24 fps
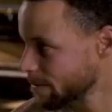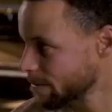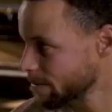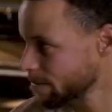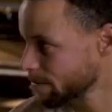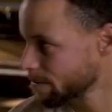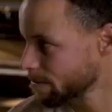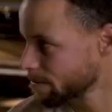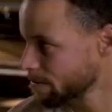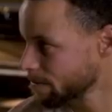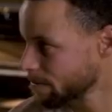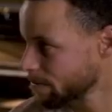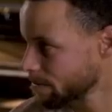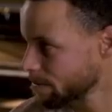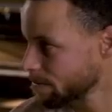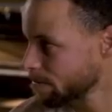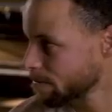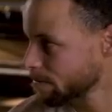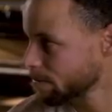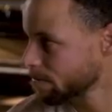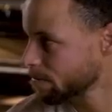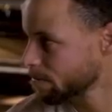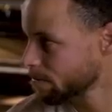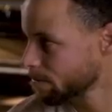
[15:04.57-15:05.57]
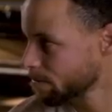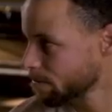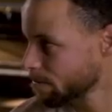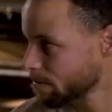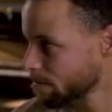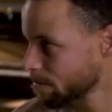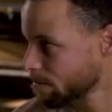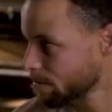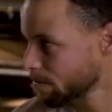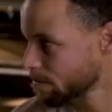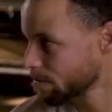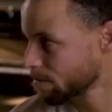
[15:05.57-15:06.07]

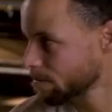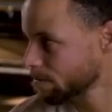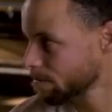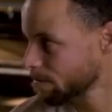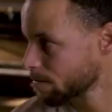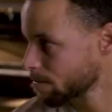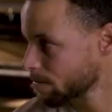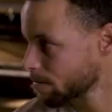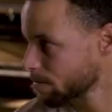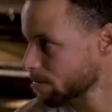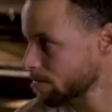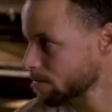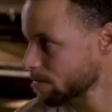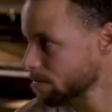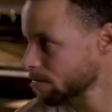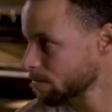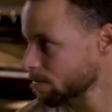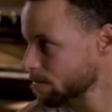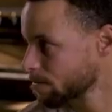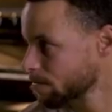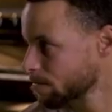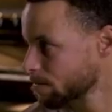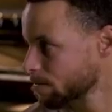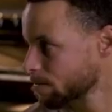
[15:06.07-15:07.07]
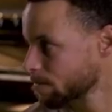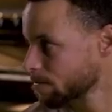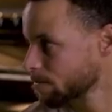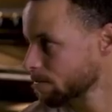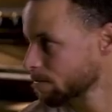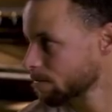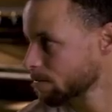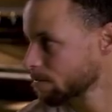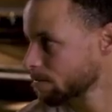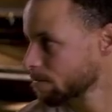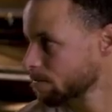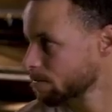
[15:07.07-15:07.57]

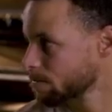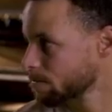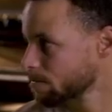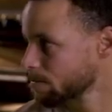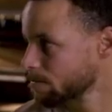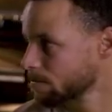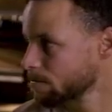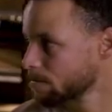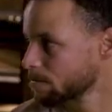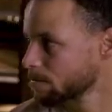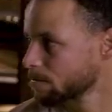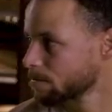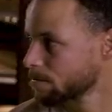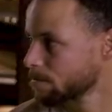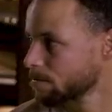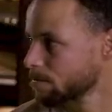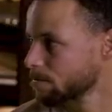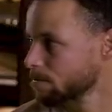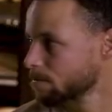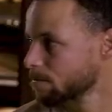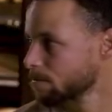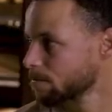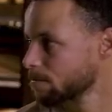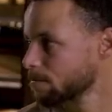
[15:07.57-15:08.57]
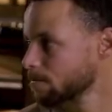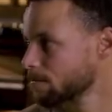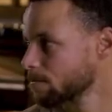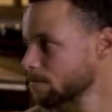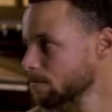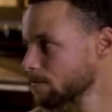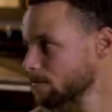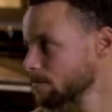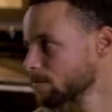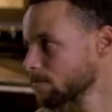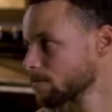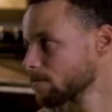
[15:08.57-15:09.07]

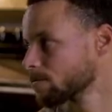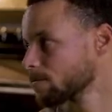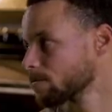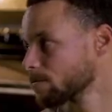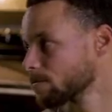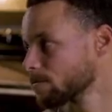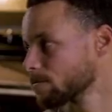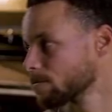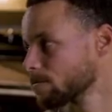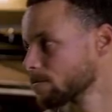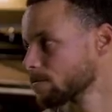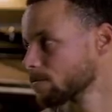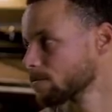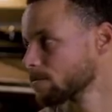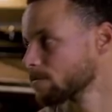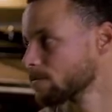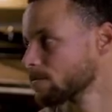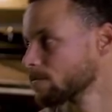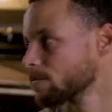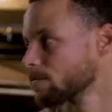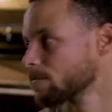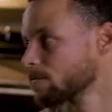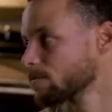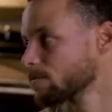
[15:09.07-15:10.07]
The person shown says nothing.